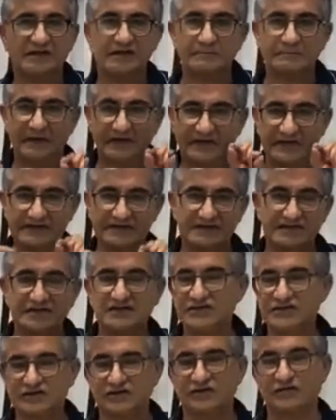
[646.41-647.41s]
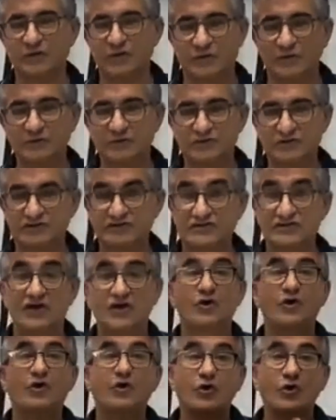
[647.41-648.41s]
But consider your software options
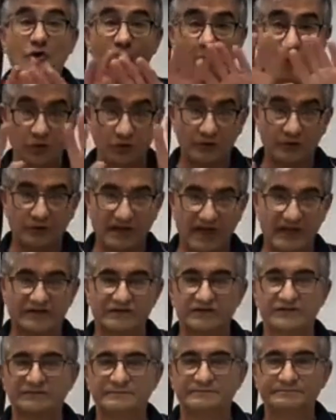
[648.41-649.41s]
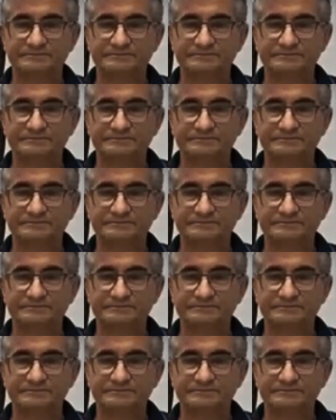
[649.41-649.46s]
all around.